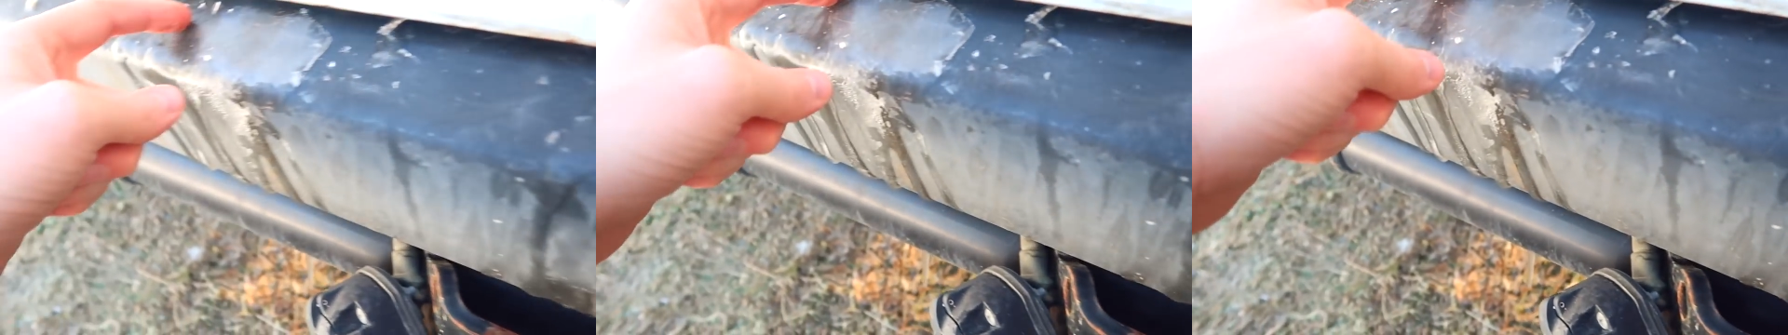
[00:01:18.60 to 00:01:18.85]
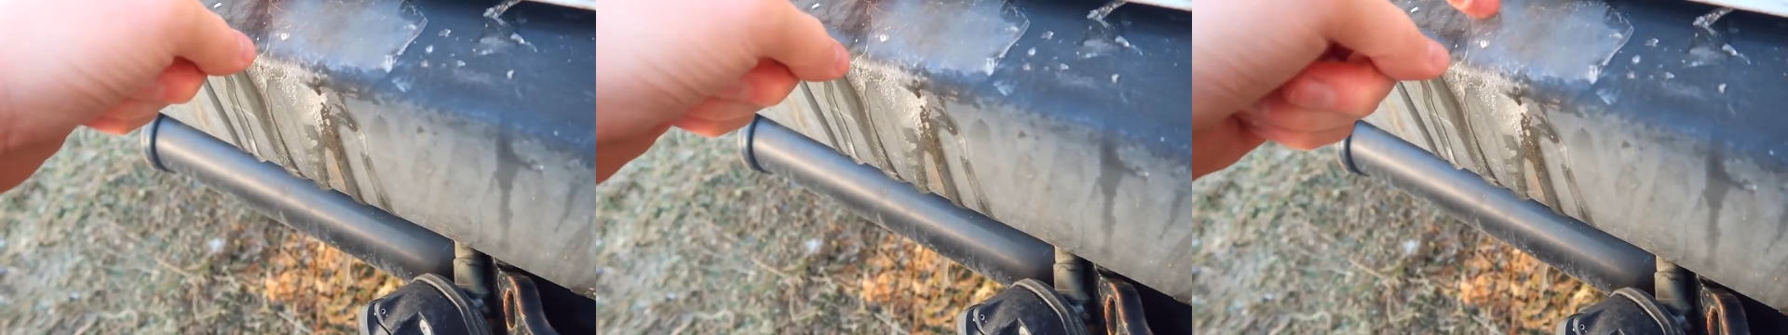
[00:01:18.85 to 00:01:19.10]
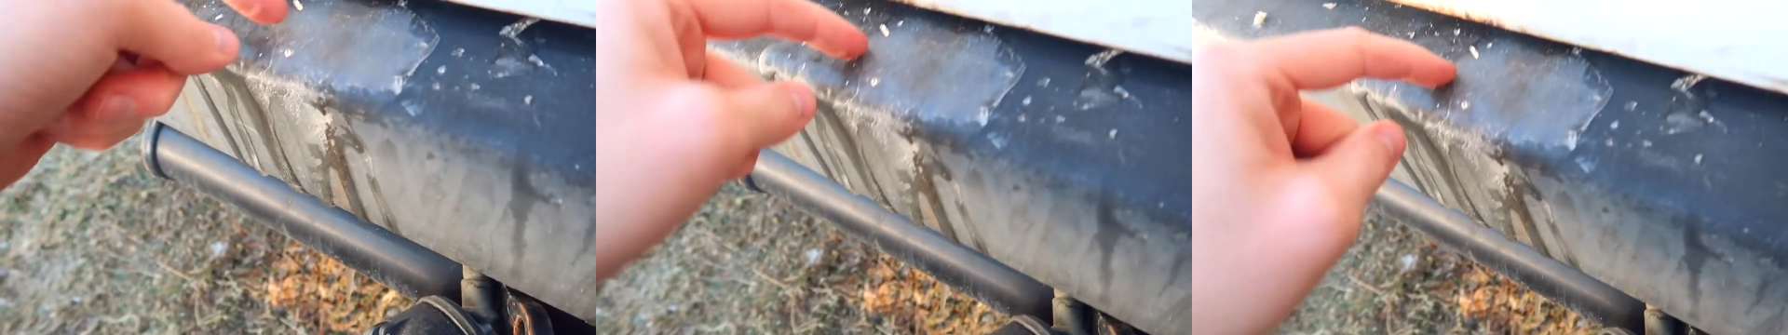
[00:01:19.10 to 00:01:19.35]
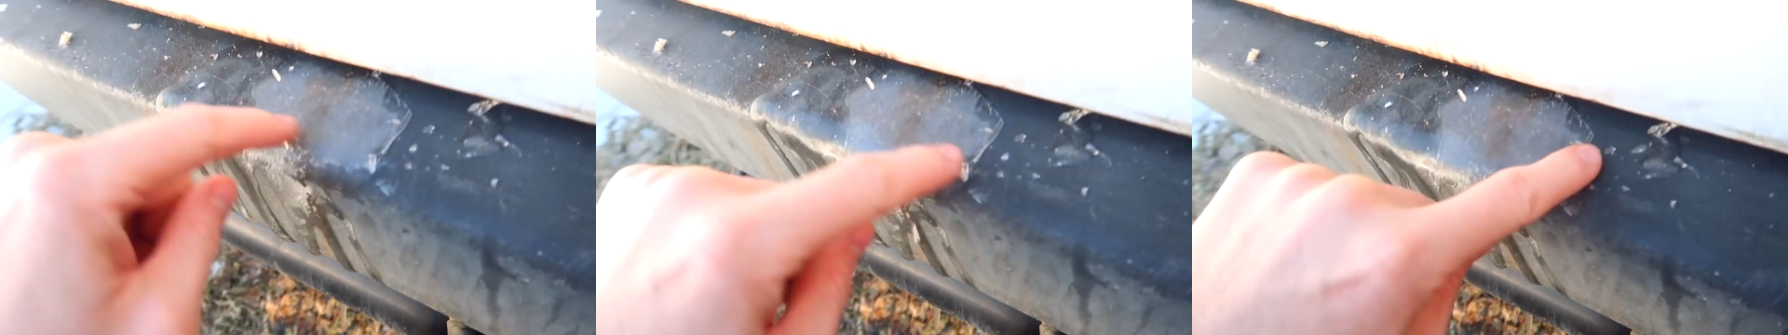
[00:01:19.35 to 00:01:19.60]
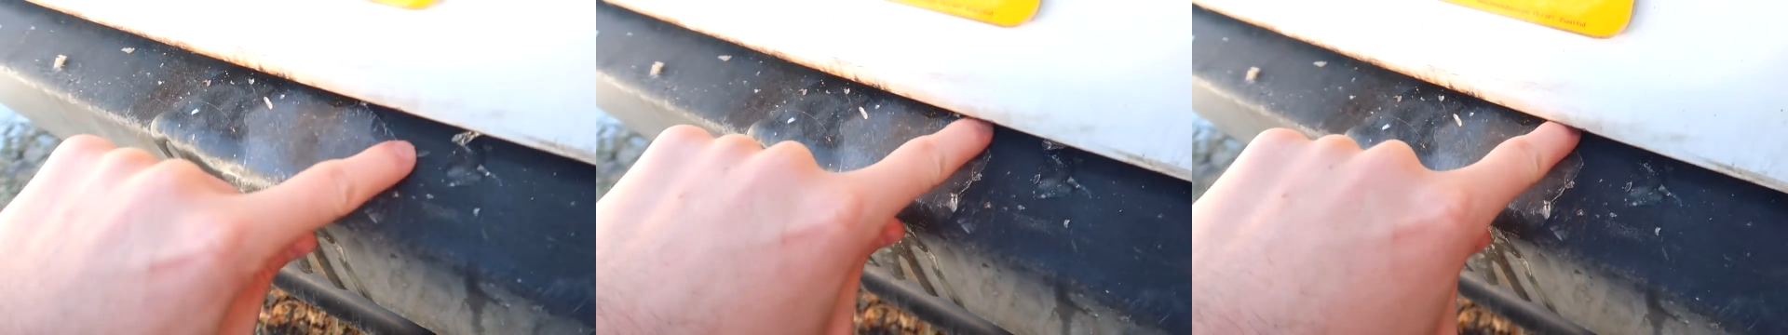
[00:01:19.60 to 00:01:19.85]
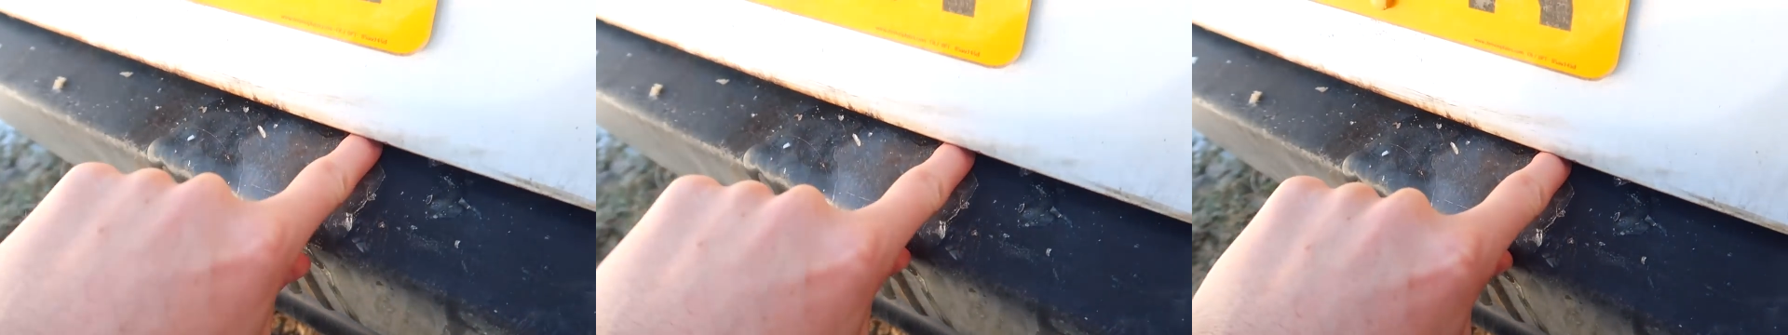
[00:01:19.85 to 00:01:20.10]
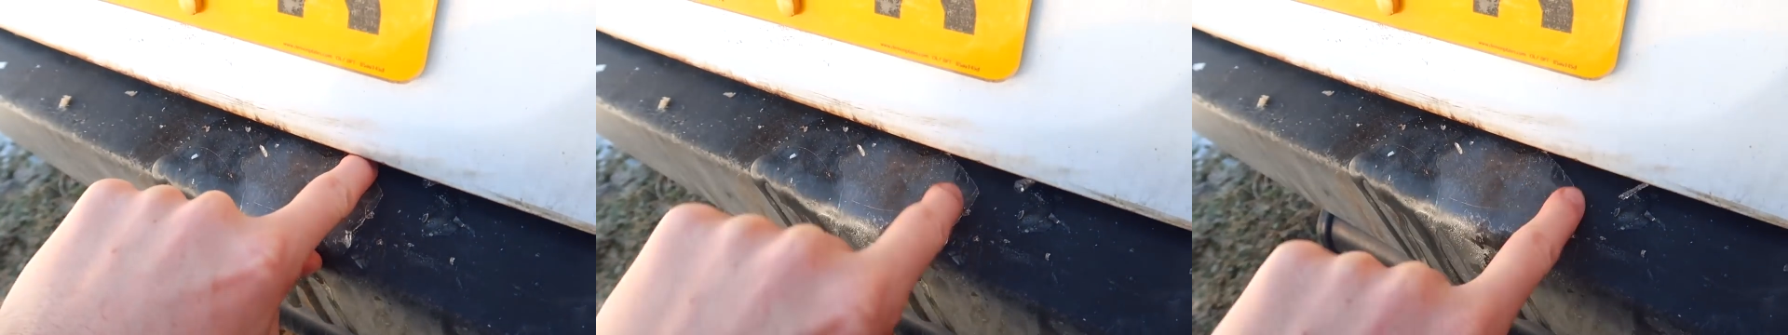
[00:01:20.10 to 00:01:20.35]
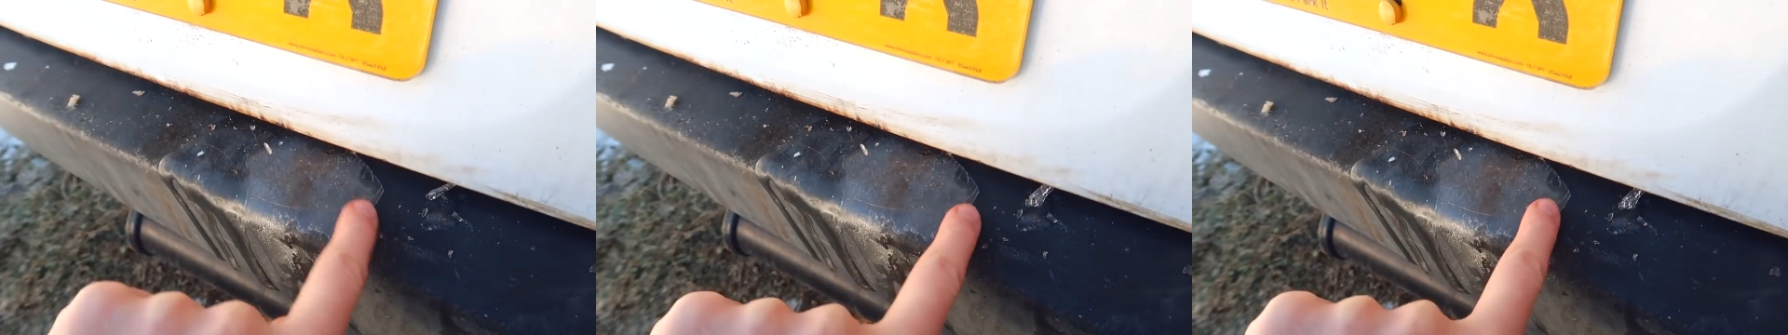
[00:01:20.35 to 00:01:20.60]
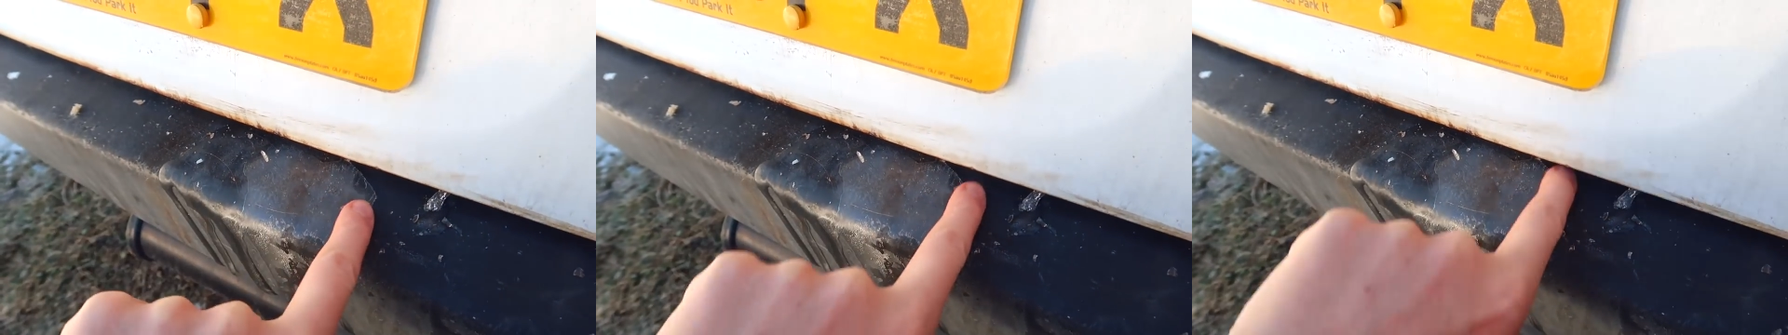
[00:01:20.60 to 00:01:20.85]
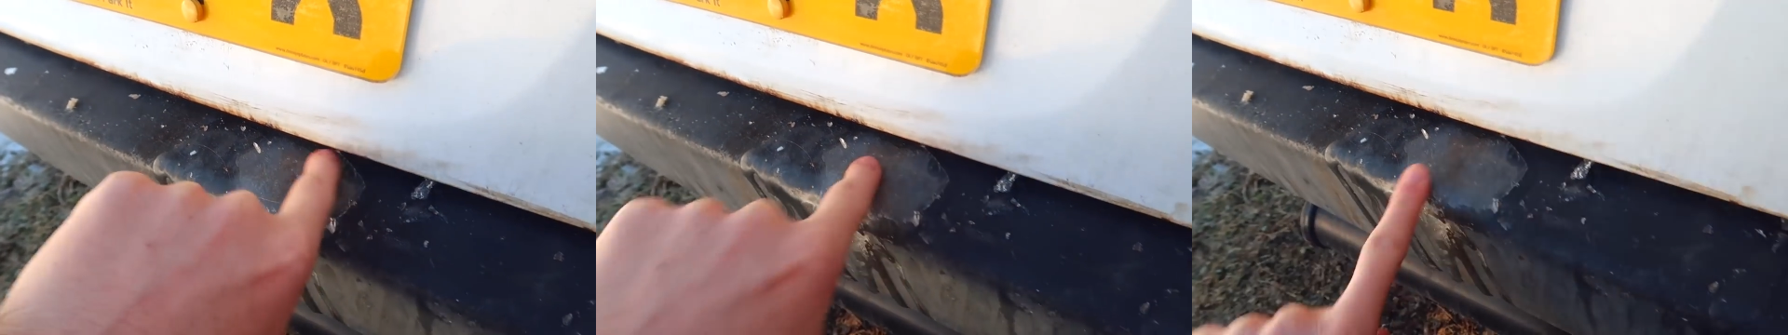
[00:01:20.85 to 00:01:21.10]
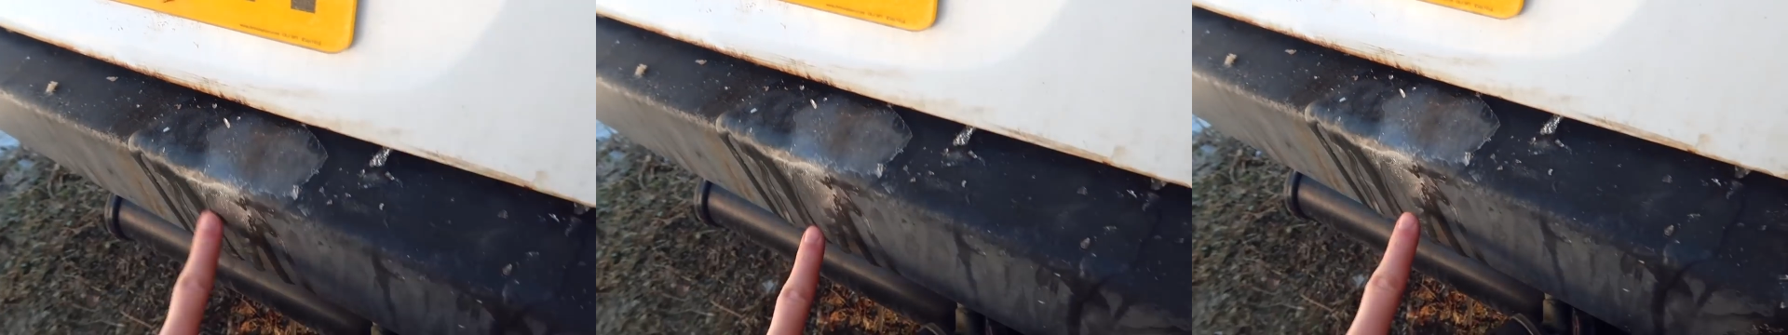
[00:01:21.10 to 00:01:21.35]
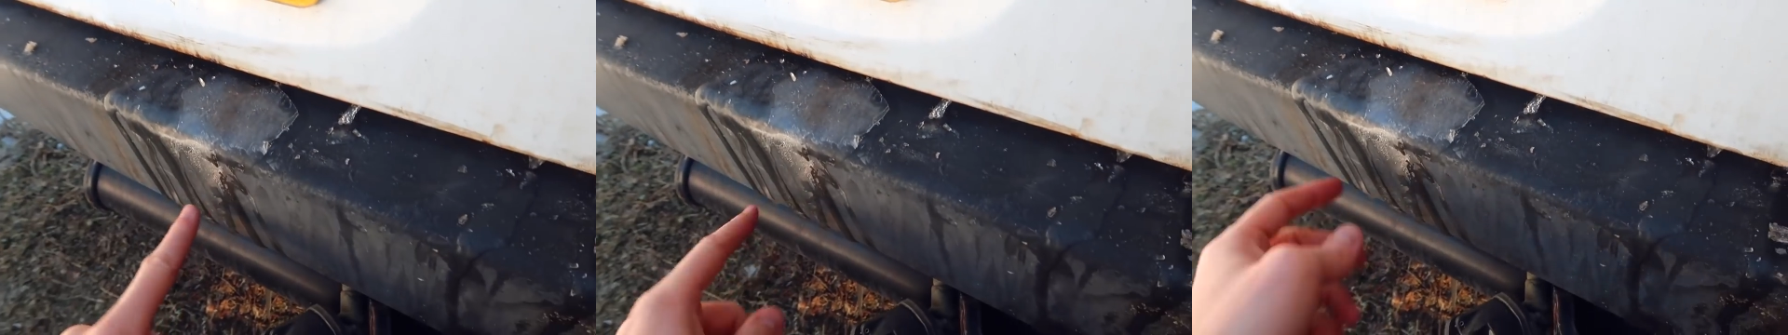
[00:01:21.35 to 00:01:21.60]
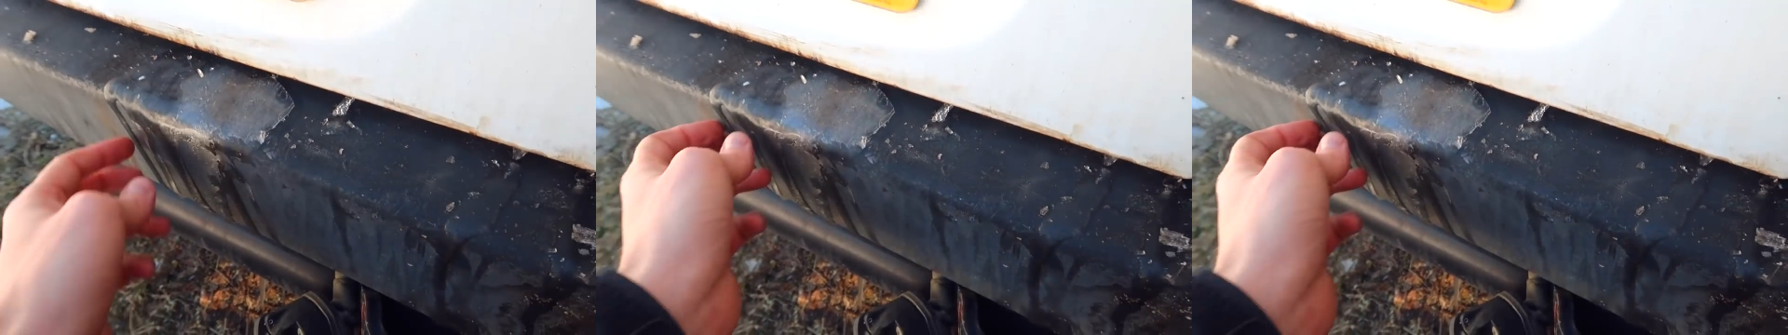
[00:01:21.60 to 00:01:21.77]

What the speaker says: [unreadable: no face in view]